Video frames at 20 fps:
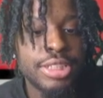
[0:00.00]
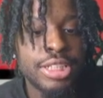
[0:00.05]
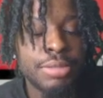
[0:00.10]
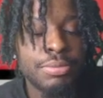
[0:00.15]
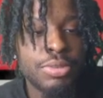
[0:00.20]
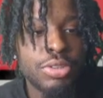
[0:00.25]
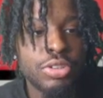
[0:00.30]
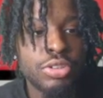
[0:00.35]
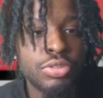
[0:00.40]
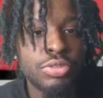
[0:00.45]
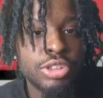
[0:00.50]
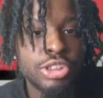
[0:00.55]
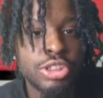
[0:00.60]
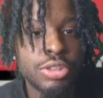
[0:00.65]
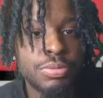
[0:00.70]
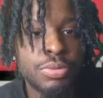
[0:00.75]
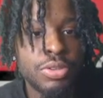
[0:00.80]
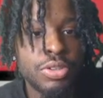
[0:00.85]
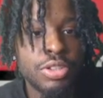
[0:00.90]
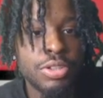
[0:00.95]
Let me know you're a
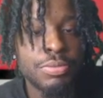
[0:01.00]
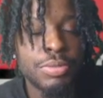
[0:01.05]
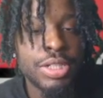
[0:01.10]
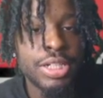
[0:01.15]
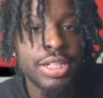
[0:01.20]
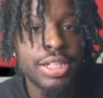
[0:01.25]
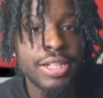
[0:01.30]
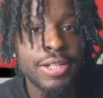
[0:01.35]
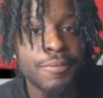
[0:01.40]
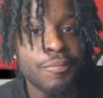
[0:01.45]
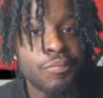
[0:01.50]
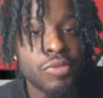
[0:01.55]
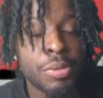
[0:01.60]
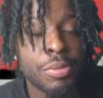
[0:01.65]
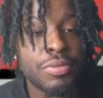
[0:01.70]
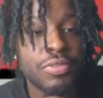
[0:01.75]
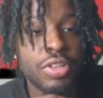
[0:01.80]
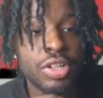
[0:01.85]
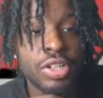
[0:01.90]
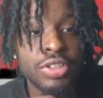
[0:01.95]
supporter, my nigga. I'm gonna
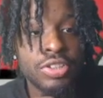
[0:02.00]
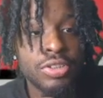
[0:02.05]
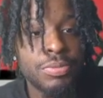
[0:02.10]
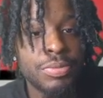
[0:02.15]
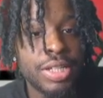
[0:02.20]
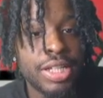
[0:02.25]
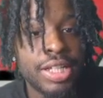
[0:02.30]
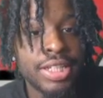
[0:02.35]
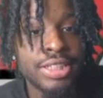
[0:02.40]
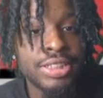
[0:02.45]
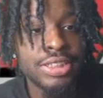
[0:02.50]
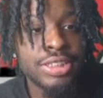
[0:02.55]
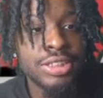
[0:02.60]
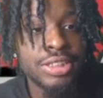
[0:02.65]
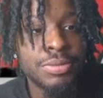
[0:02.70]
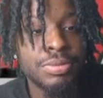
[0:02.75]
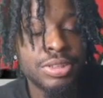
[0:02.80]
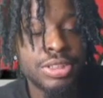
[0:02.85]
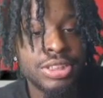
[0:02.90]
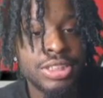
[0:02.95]
follow you back. As
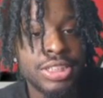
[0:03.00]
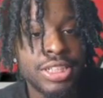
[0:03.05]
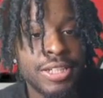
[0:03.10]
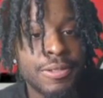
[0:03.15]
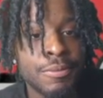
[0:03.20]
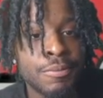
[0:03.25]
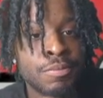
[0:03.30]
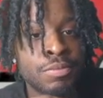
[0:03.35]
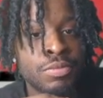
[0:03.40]
simple as that.